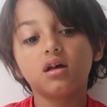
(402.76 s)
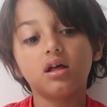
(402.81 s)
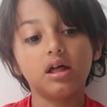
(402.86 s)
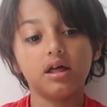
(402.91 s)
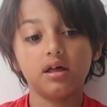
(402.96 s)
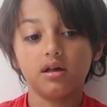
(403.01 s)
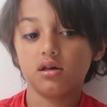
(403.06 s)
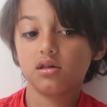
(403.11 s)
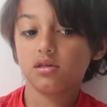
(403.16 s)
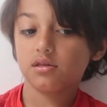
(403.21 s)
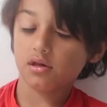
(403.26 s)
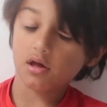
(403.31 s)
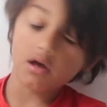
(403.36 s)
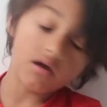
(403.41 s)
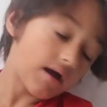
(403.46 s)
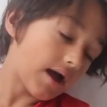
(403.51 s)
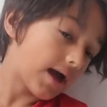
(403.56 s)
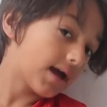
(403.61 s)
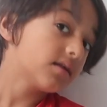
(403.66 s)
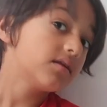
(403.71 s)
So
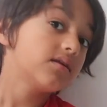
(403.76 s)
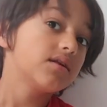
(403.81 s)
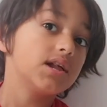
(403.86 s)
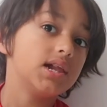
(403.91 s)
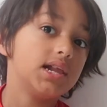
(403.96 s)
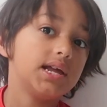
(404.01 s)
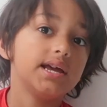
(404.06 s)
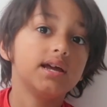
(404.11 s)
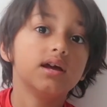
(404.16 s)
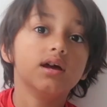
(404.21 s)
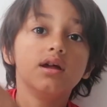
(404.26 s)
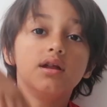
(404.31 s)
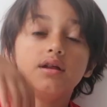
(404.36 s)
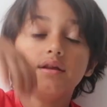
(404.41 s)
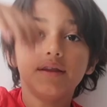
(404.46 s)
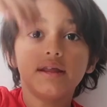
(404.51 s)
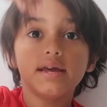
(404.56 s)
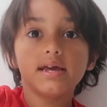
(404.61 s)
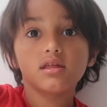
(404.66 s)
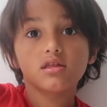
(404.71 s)
actually,
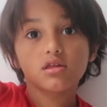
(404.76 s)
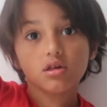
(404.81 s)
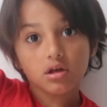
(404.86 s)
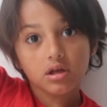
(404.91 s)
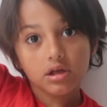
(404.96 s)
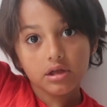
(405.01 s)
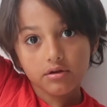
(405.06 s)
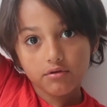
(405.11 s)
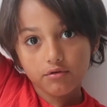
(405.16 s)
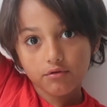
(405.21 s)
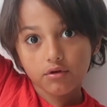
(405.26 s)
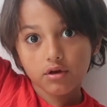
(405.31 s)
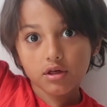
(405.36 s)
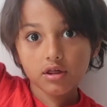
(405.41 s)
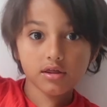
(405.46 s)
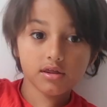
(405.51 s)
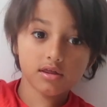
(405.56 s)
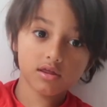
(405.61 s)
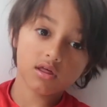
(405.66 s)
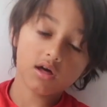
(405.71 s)
nature
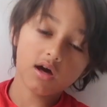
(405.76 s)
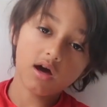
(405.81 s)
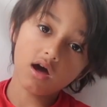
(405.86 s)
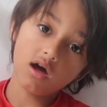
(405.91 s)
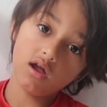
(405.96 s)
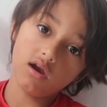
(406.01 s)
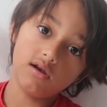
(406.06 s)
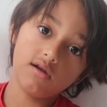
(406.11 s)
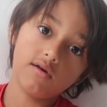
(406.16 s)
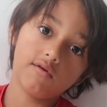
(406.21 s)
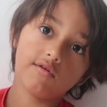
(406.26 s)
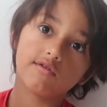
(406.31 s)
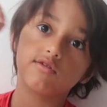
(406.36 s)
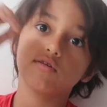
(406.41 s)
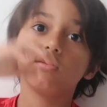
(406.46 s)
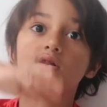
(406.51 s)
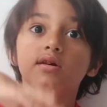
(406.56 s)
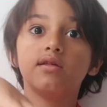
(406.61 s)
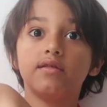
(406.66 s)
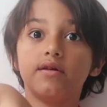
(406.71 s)
increased a
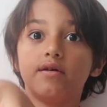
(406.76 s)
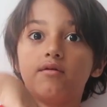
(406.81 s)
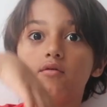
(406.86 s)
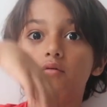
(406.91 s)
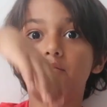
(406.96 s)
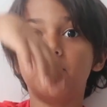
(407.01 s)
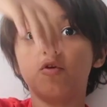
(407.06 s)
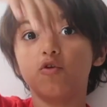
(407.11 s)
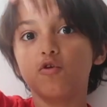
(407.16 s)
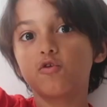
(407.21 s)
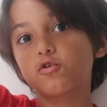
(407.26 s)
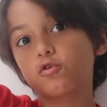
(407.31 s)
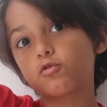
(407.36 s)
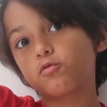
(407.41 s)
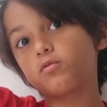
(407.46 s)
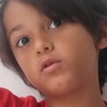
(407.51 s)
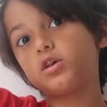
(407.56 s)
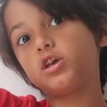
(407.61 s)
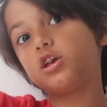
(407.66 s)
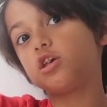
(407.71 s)
lot. There were more
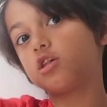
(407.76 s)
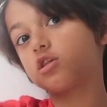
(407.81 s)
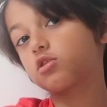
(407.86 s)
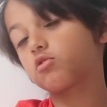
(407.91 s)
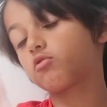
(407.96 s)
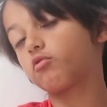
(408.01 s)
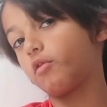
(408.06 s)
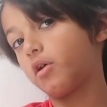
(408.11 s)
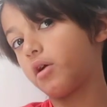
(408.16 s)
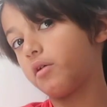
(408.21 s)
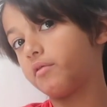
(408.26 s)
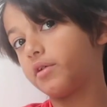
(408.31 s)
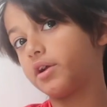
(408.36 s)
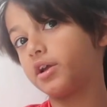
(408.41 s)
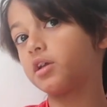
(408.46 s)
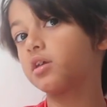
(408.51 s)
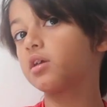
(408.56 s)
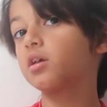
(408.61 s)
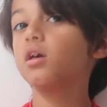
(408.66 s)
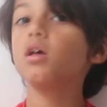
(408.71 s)
trees
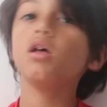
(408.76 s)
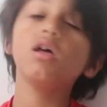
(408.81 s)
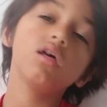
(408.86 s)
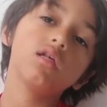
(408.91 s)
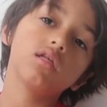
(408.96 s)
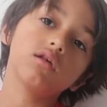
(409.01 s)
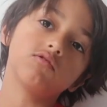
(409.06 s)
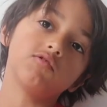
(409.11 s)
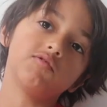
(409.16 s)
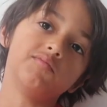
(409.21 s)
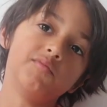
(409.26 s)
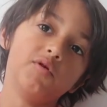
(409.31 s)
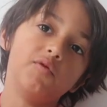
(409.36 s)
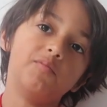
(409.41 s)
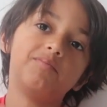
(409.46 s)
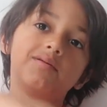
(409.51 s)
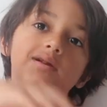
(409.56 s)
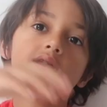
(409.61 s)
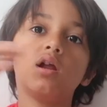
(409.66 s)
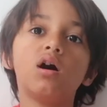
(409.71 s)
growing, there were
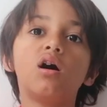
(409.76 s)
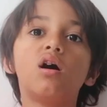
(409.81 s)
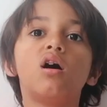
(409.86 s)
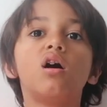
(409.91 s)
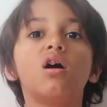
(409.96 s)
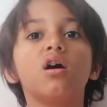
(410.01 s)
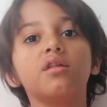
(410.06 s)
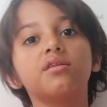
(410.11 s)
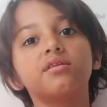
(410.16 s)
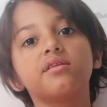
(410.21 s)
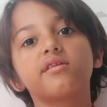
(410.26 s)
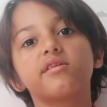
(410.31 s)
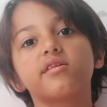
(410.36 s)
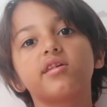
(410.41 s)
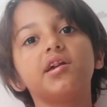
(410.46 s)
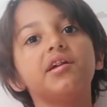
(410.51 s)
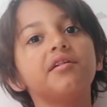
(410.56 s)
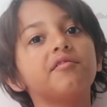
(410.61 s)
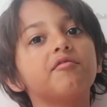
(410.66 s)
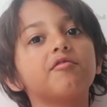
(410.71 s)
more plants.
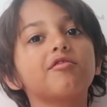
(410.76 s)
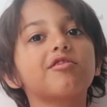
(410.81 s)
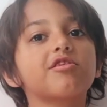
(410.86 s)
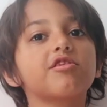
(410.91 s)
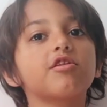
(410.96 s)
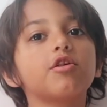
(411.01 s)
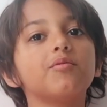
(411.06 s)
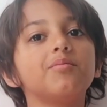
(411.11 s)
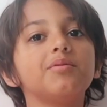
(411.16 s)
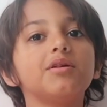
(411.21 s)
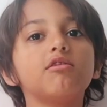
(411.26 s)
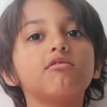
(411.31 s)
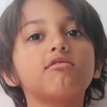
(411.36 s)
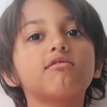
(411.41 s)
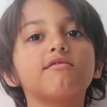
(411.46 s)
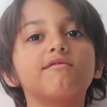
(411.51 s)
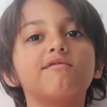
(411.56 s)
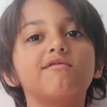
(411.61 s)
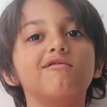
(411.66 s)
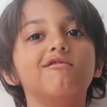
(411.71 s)
It was so
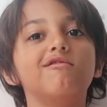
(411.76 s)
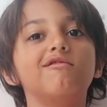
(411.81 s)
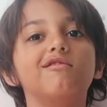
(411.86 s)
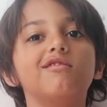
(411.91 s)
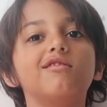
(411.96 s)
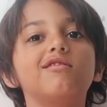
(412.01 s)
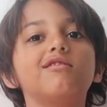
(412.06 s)
beautiful.